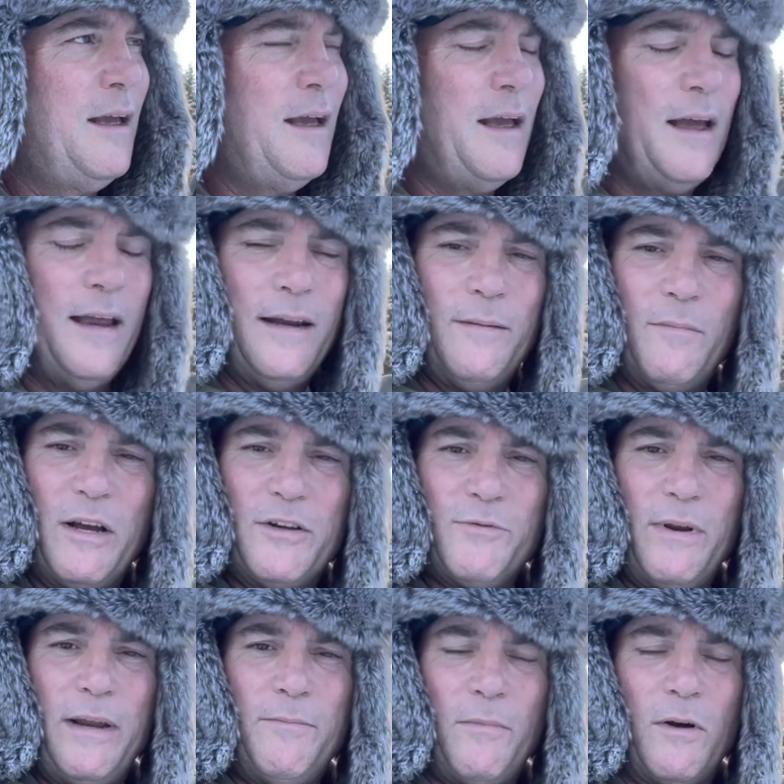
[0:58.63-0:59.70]
And in my
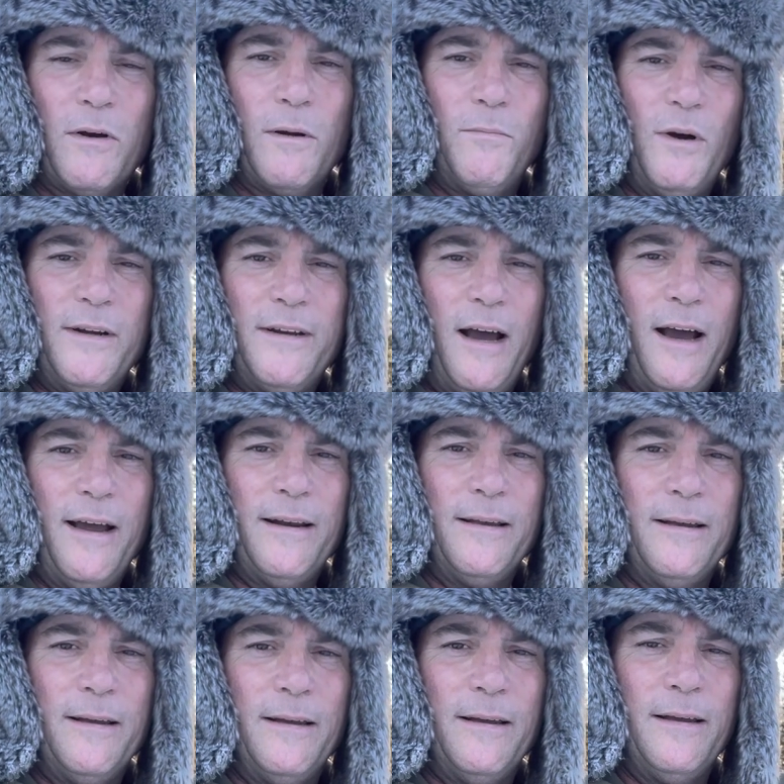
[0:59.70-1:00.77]
dream, Uncle Bud died.
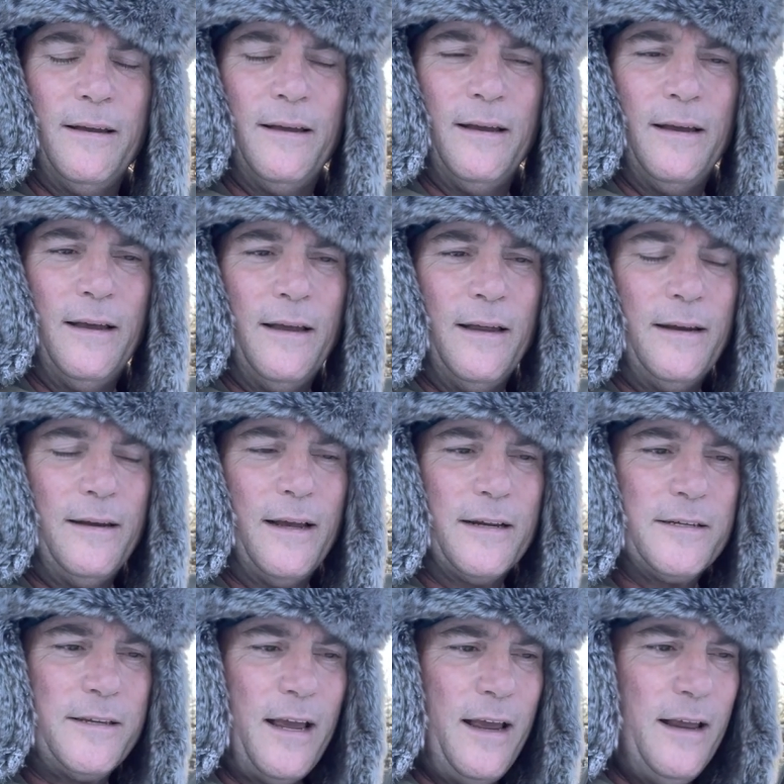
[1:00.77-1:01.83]

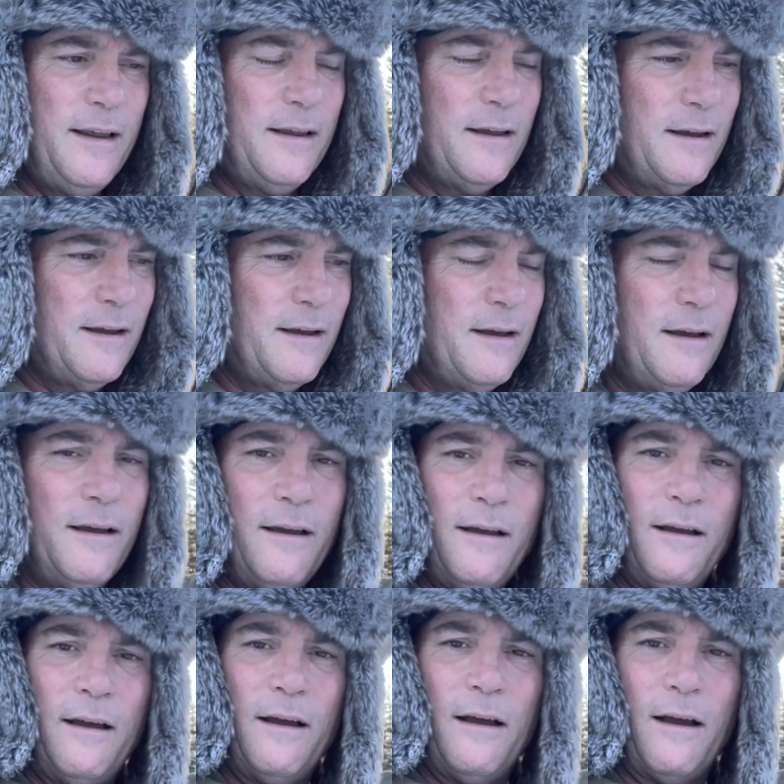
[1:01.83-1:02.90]
Next day,
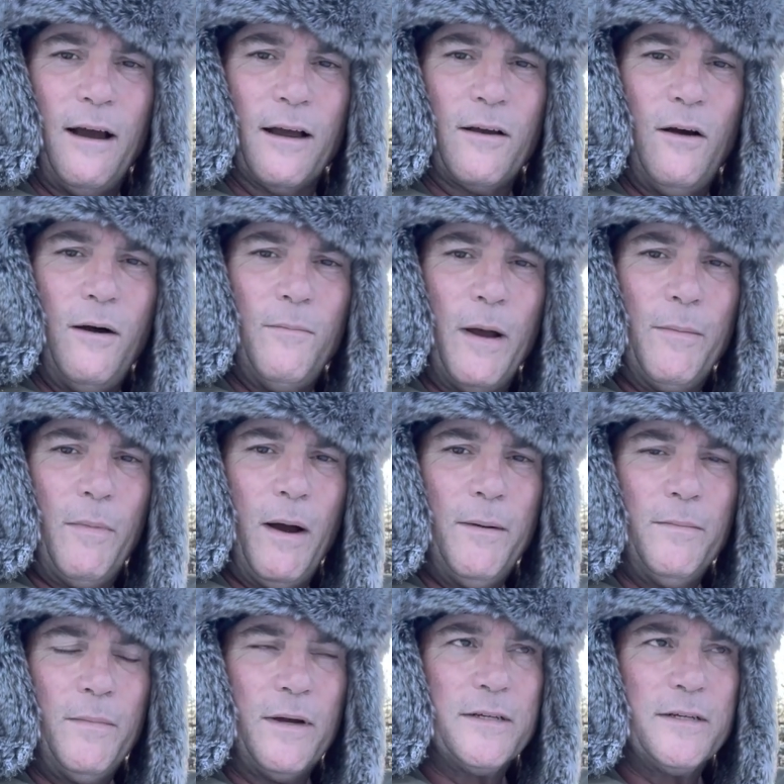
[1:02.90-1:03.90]
I called my mom. I